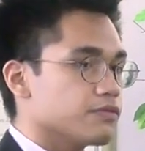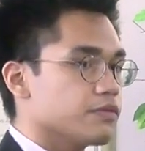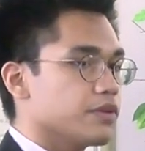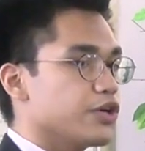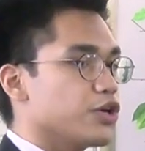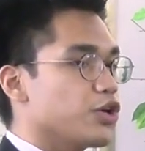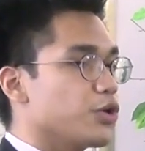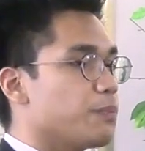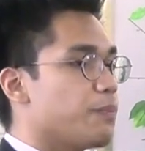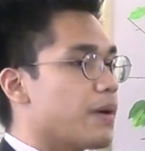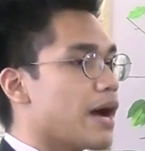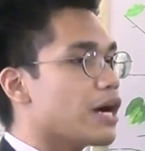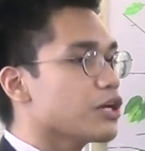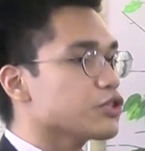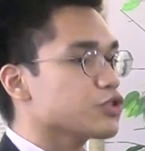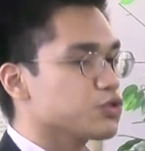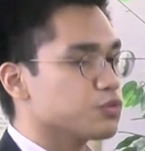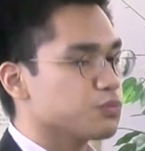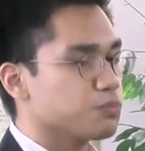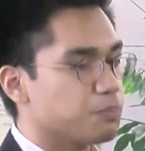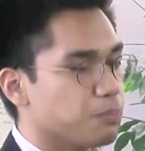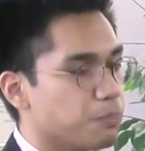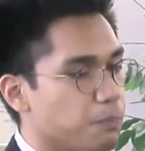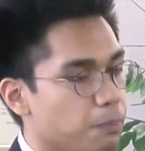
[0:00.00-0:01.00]
that you're about
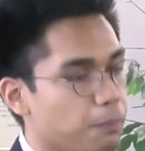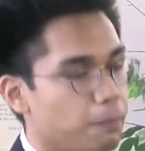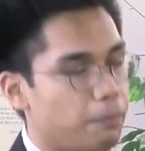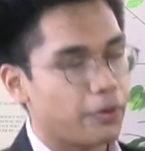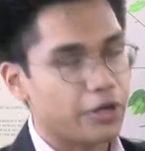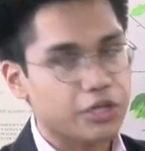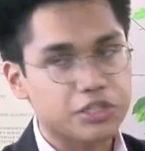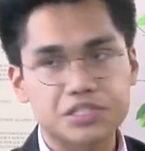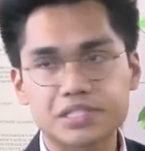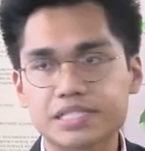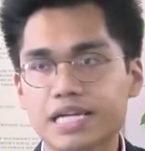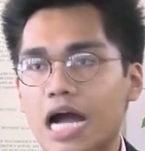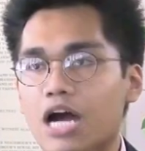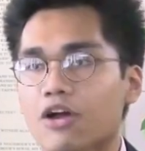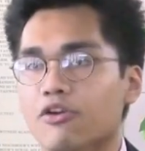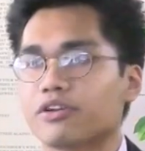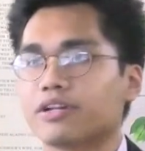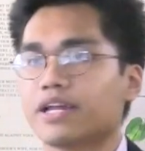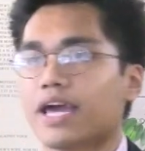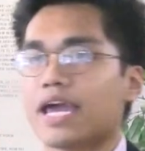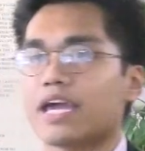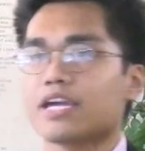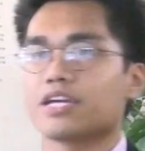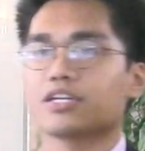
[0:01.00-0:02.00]
to burst out in
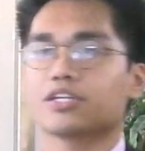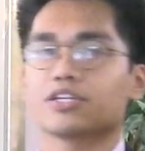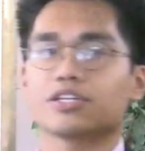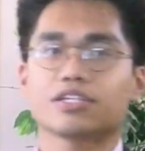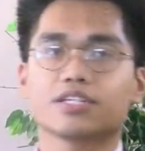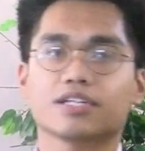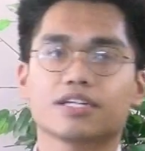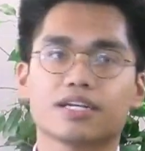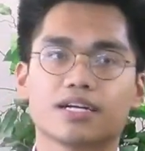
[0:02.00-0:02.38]
anger,